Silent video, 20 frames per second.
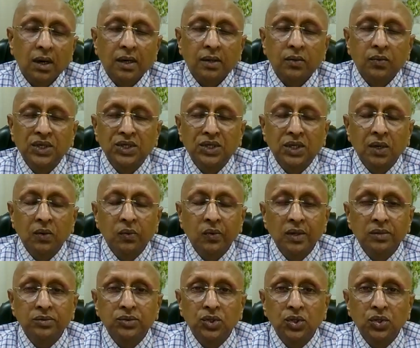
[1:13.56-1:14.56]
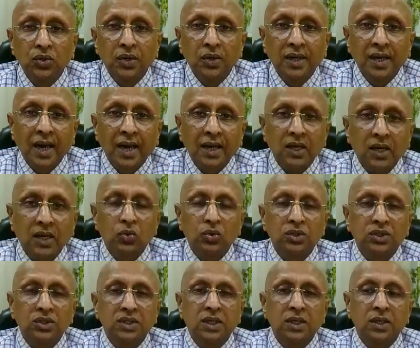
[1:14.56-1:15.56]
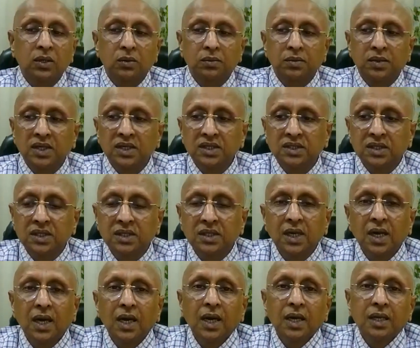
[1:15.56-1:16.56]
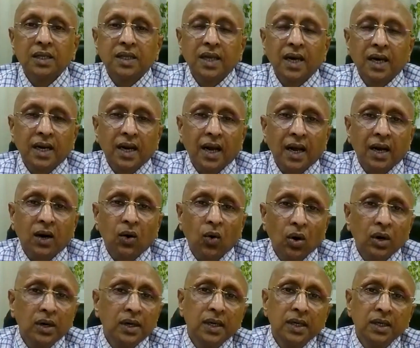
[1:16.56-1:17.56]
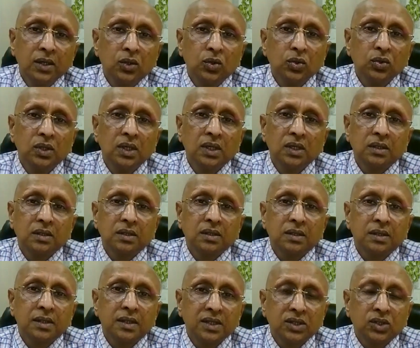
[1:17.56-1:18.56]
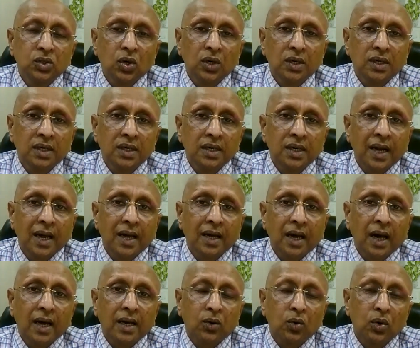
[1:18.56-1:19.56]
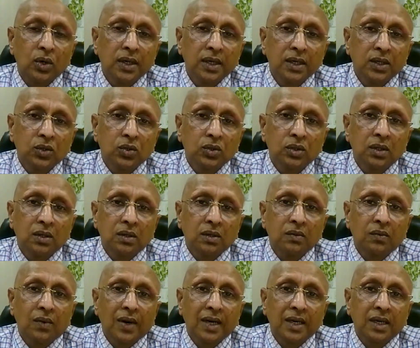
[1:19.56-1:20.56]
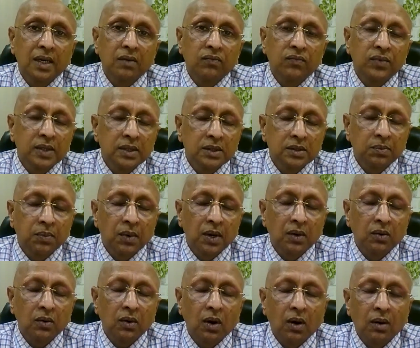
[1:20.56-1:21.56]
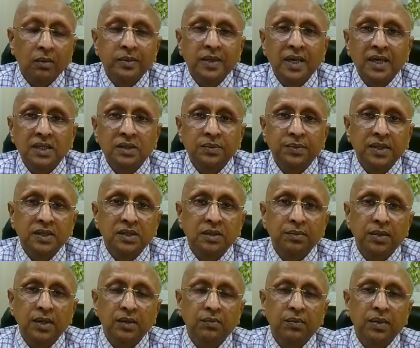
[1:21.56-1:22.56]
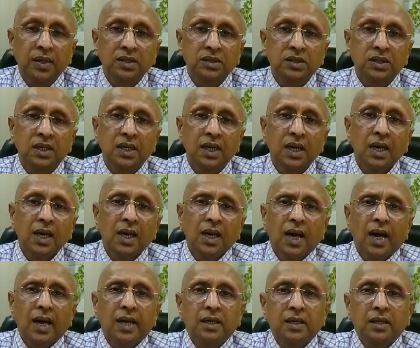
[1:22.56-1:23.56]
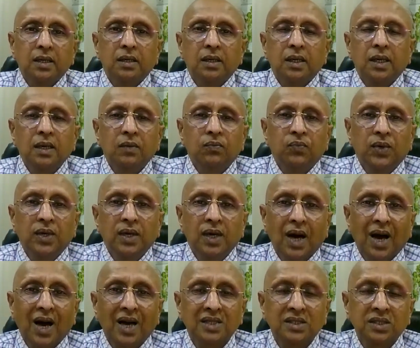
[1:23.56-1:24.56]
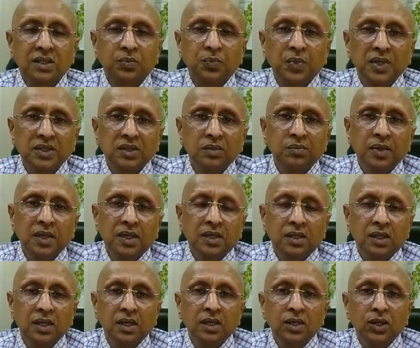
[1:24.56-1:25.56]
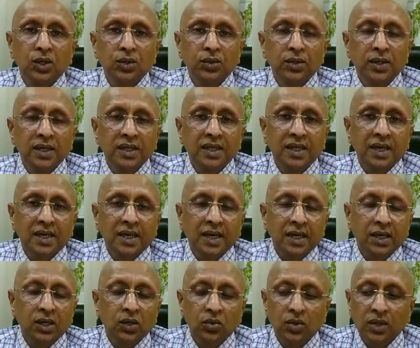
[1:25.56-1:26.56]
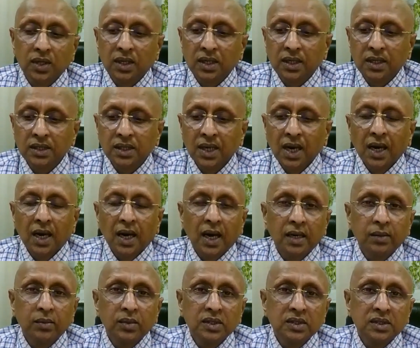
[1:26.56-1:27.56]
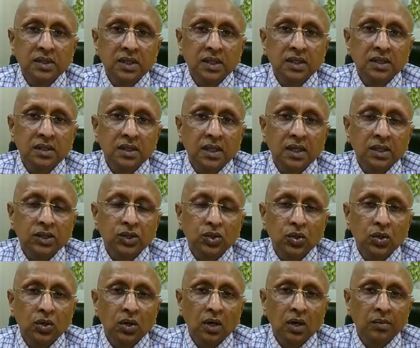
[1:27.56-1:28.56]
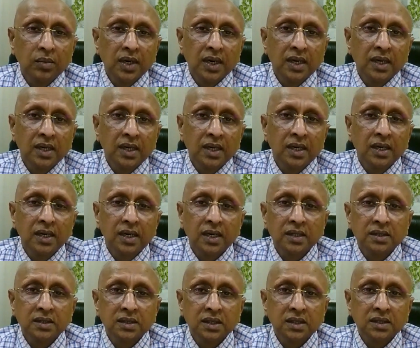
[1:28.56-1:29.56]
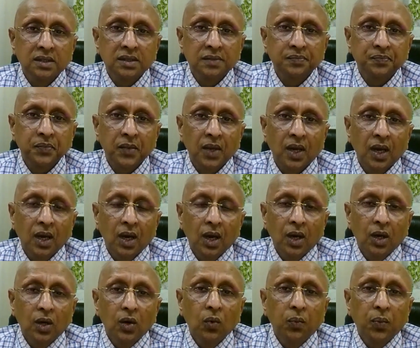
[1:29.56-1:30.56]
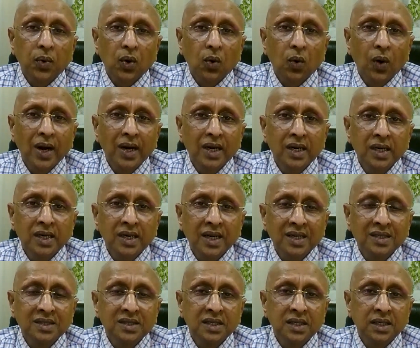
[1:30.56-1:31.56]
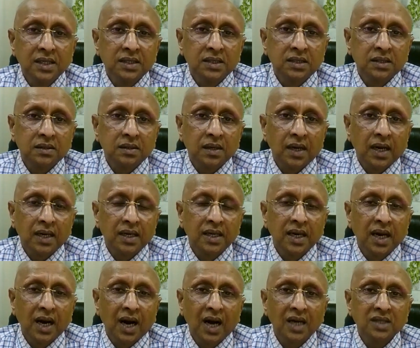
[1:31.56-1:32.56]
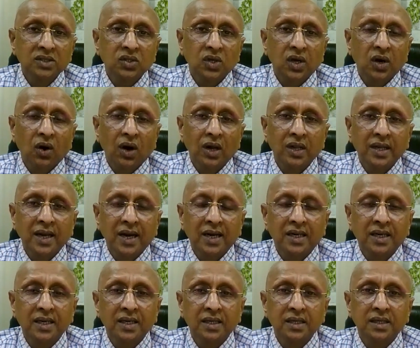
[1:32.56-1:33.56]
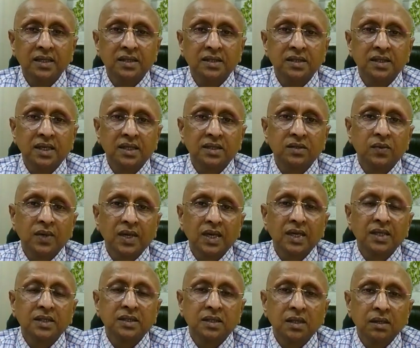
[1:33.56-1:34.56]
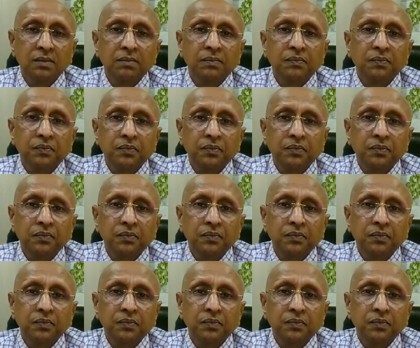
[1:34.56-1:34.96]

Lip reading: which develop during acute state of disease, they are according to the disorder, according to the vital principle of that specific person. And if he asks specific thing during that acute illness, Hahnemann said there should not be any hindrances. You provide it as it is, and he asked all the attendants as well as the